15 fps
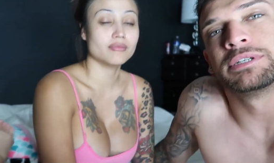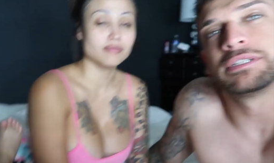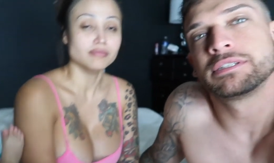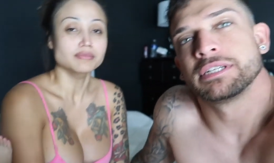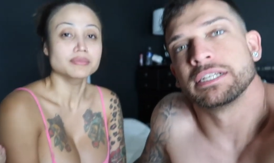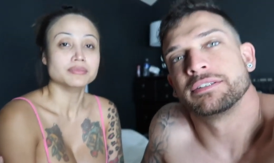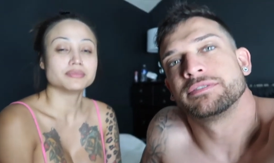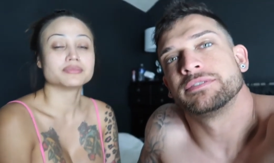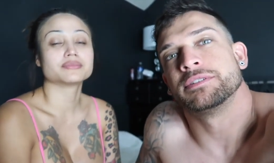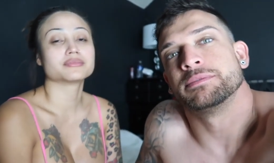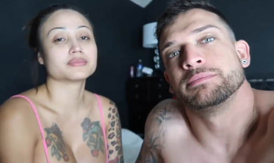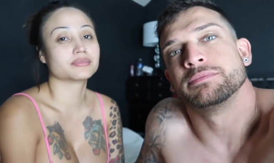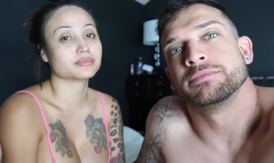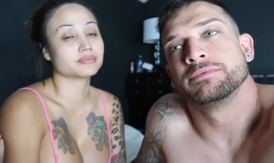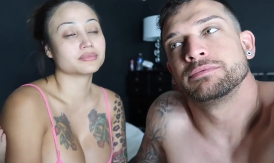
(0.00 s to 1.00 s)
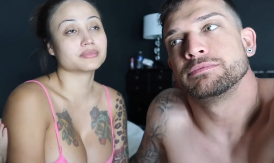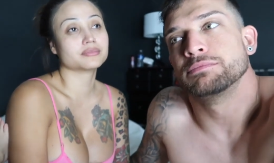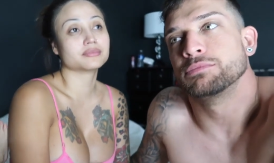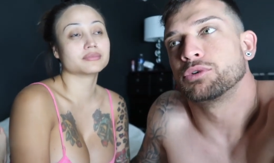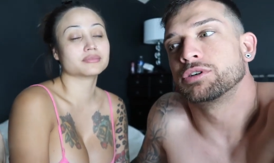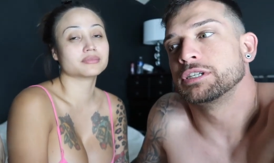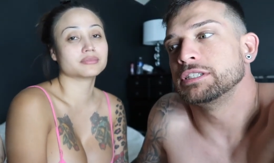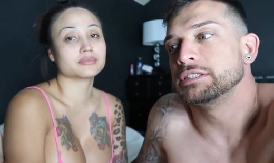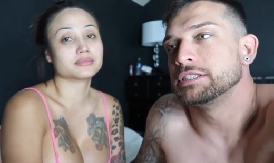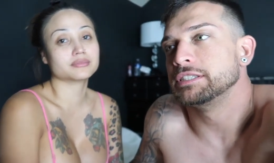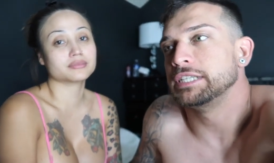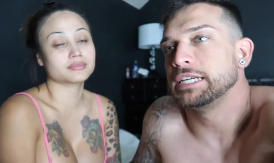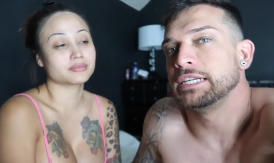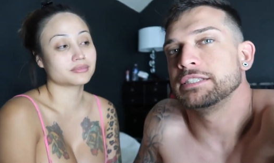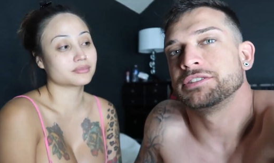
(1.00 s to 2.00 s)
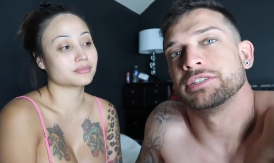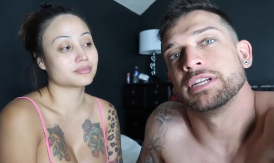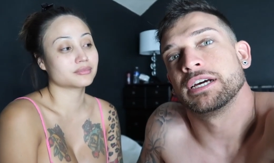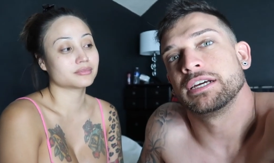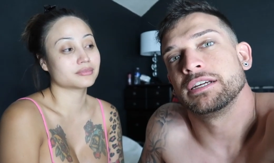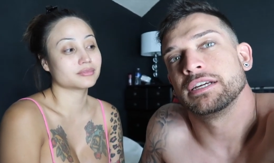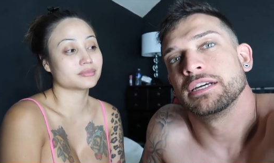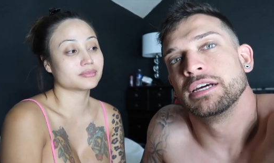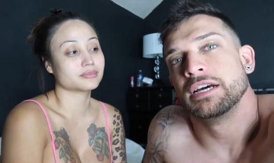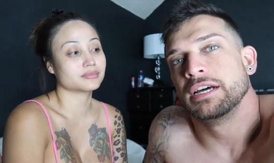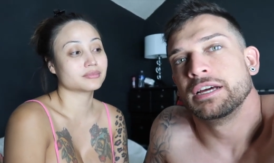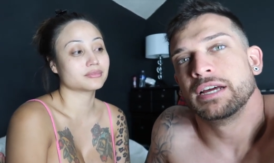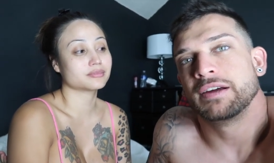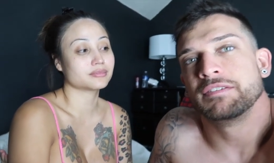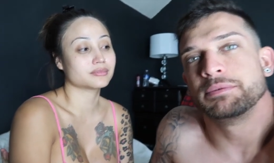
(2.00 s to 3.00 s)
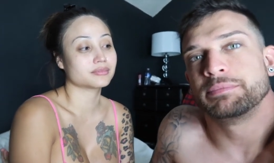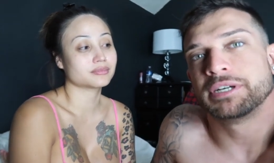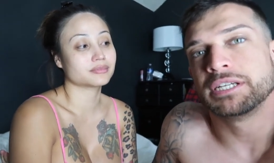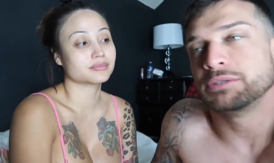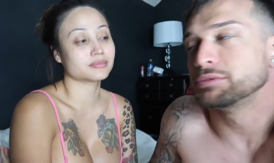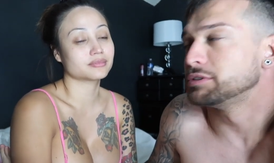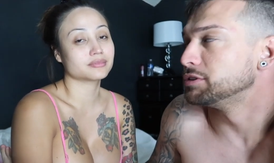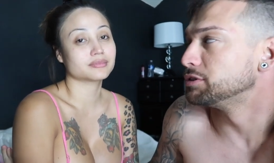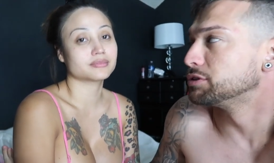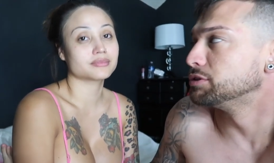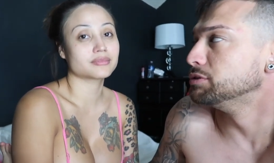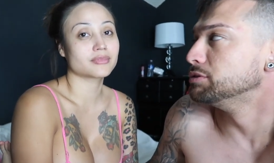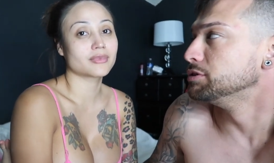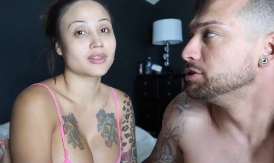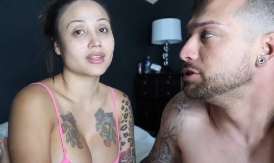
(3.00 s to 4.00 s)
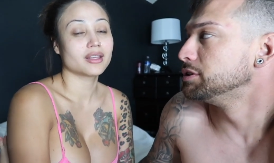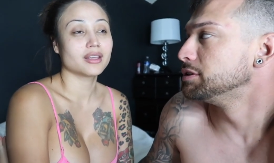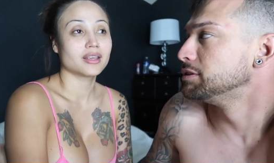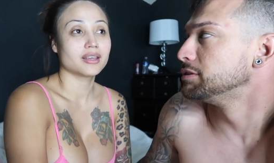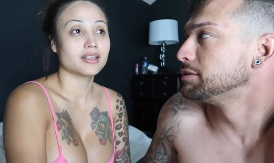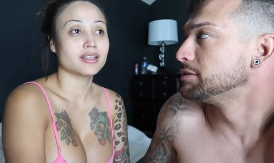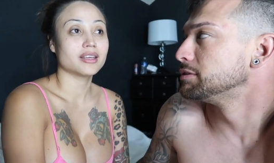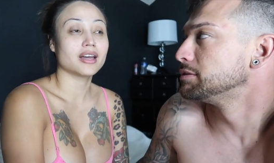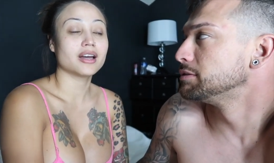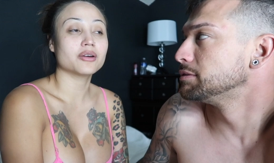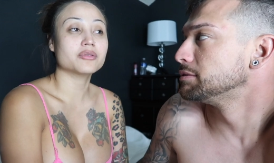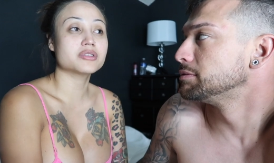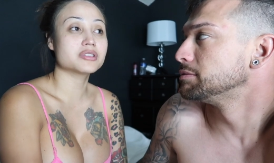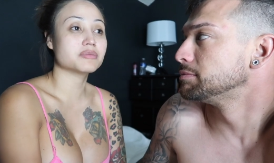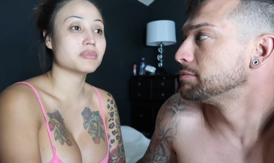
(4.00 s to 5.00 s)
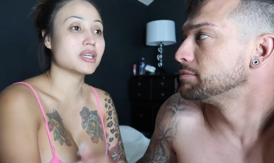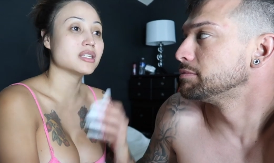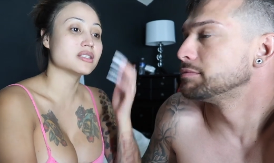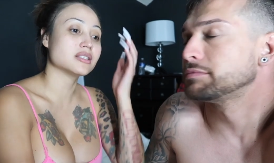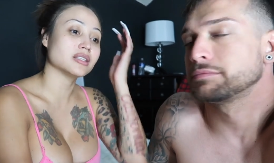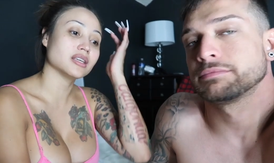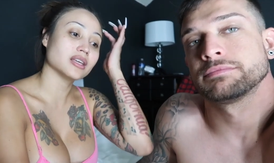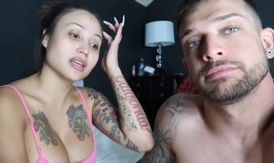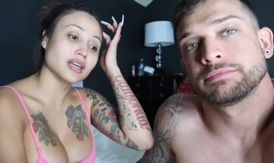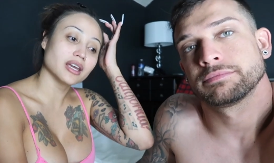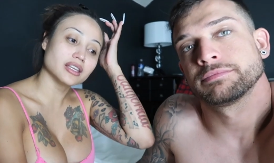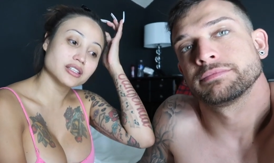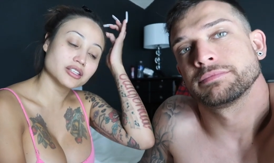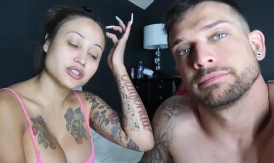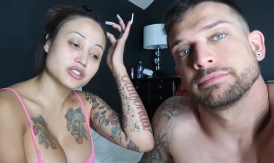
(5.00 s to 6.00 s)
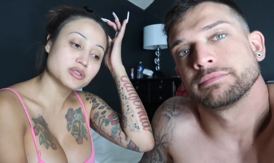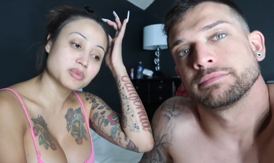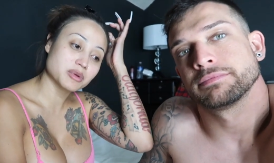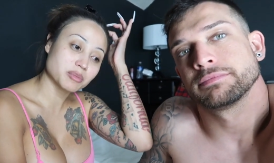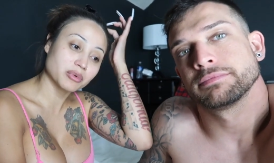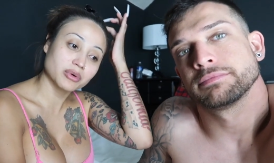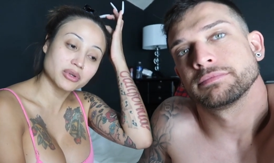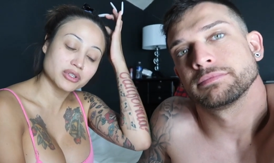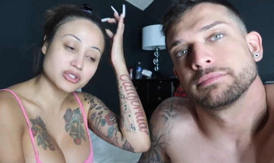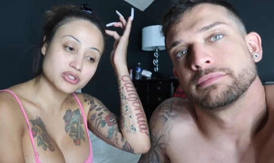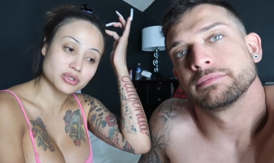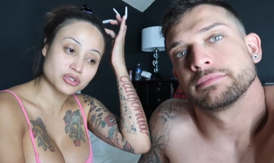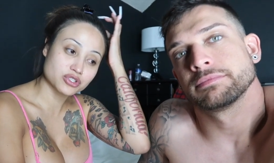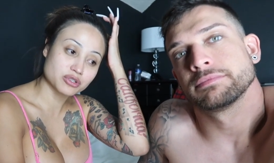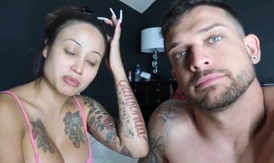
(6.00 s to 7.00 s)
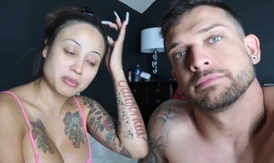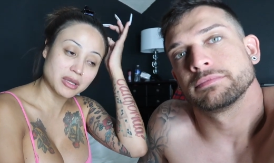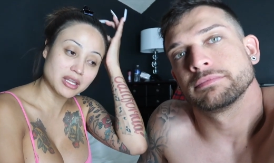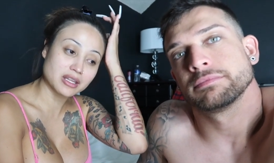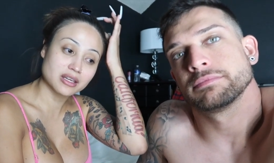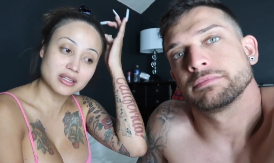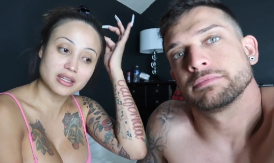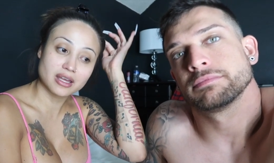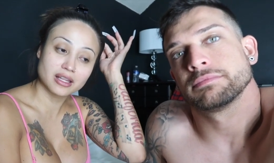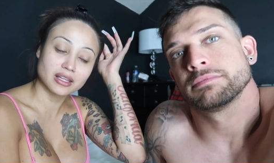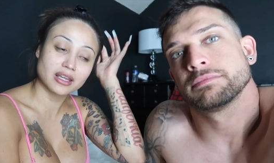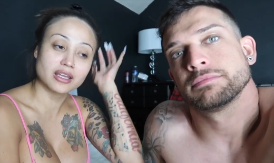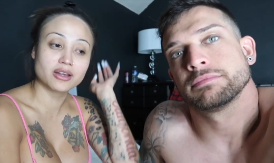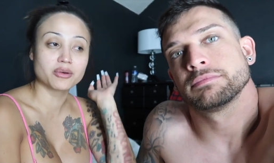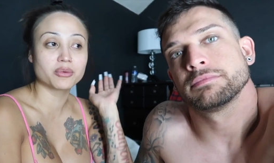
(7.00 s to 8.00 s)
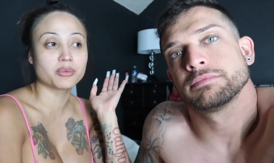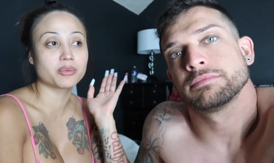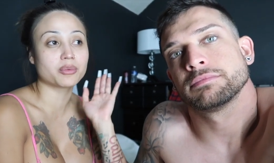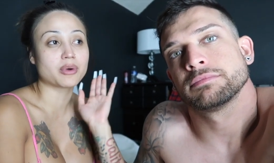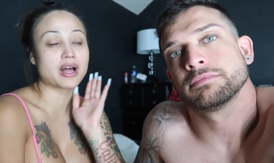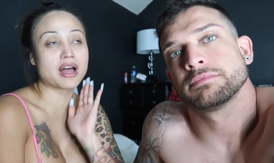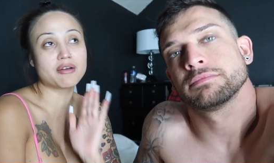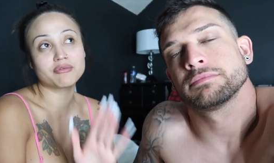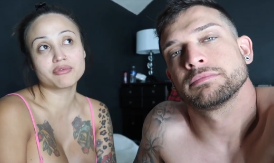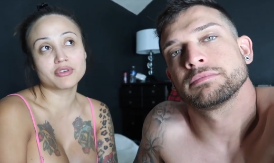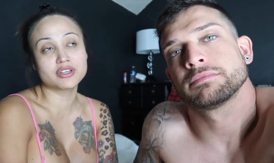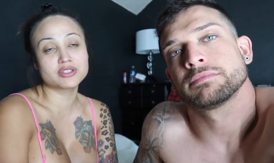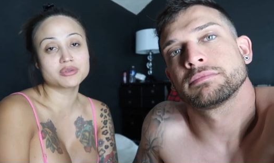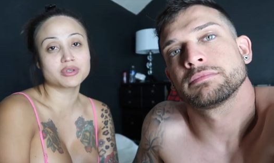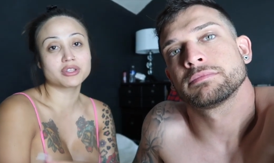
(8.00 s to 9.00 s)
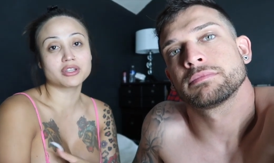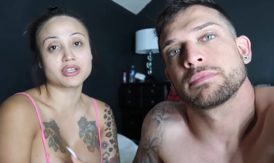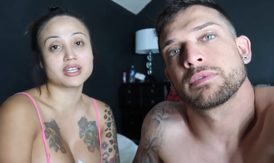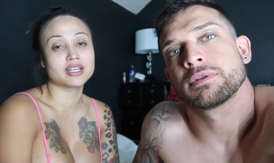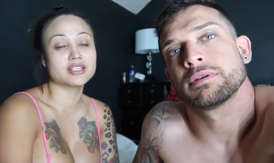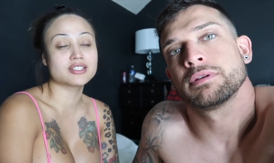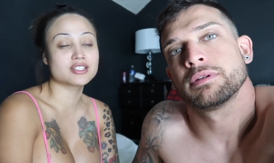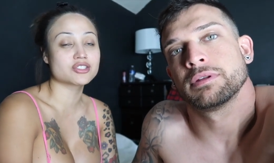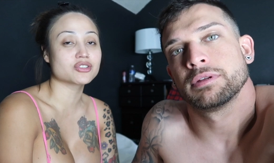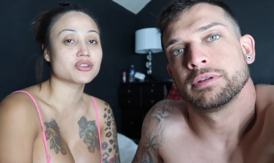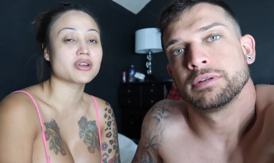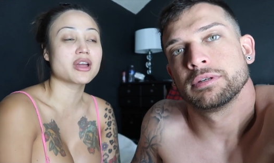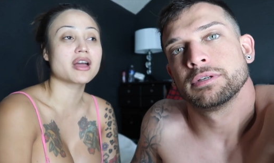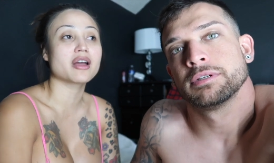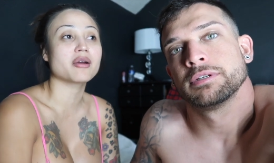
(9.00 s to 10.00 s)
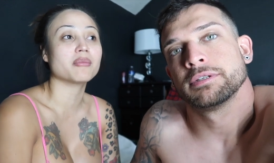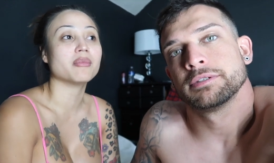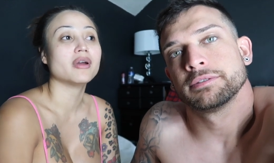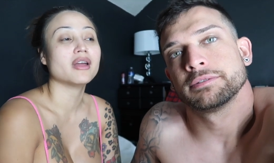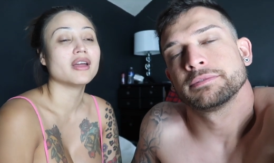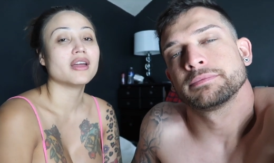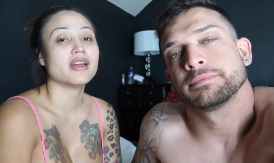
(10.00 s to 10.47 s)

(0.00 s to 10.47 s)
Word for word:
Speaker 1: with, like, from morning to day to night. Everybody was just cool and chill.
Speaker 2: Yeah, it was amazing. And then there's people on social media that, like, I'm friends with on Instagram